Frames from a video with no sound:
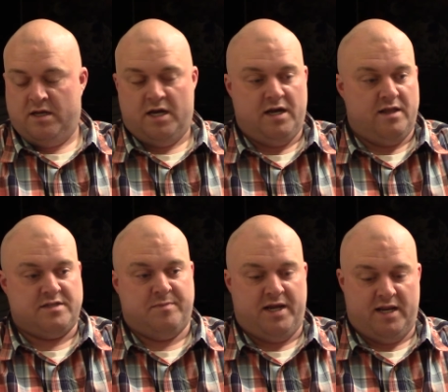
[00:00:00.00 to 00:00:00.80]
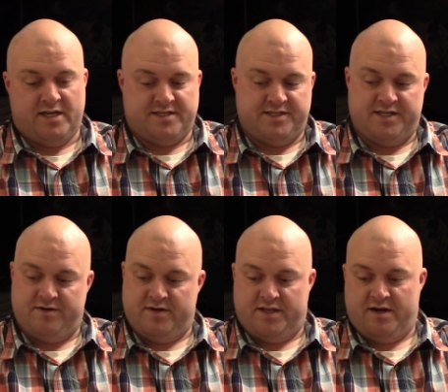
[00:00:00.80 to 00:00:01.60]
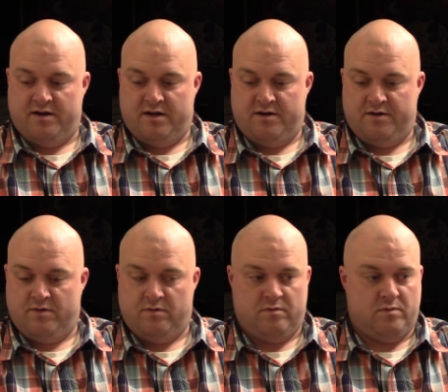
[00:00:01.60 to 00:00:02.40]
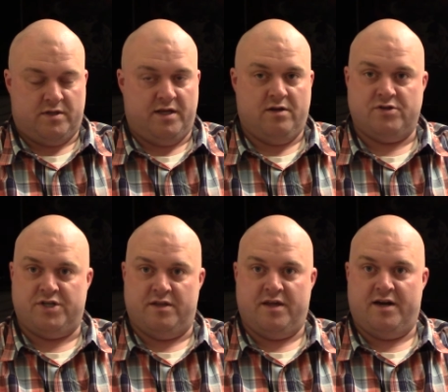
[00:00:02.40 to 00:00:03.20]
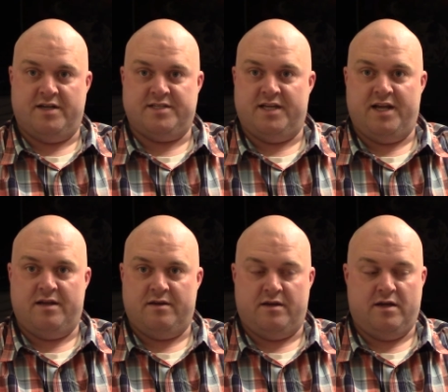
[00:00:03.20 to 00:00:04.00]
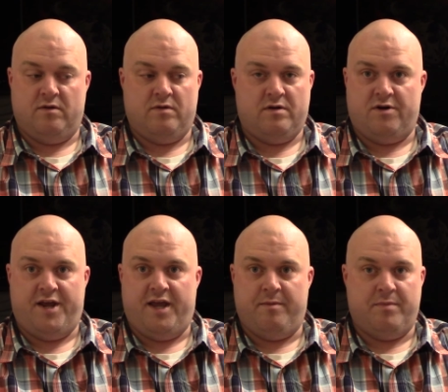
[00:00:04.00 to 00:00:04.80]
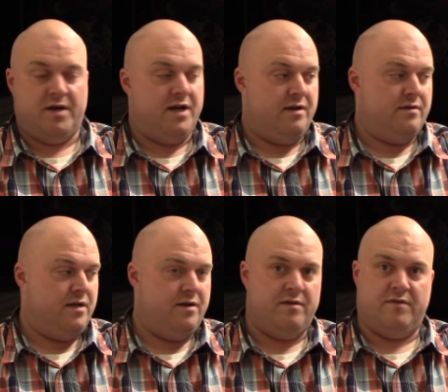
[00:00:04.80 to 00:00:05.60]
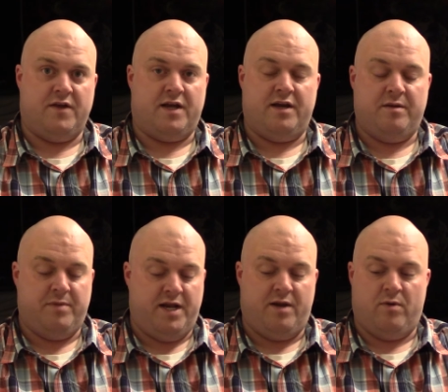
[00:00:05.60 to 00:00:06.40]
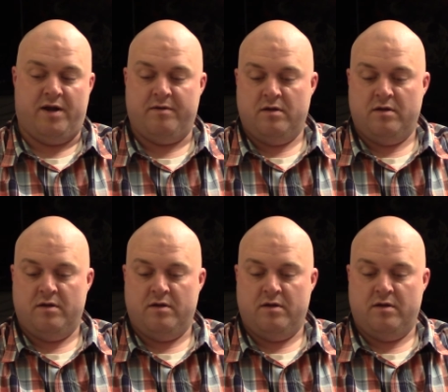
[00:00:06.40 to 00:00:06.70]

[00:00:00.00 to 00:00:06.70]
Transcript: That's my Alexa sitting right there. I don't know what the hell she thought I said, you know, her name, but I don't think I did. But anyway...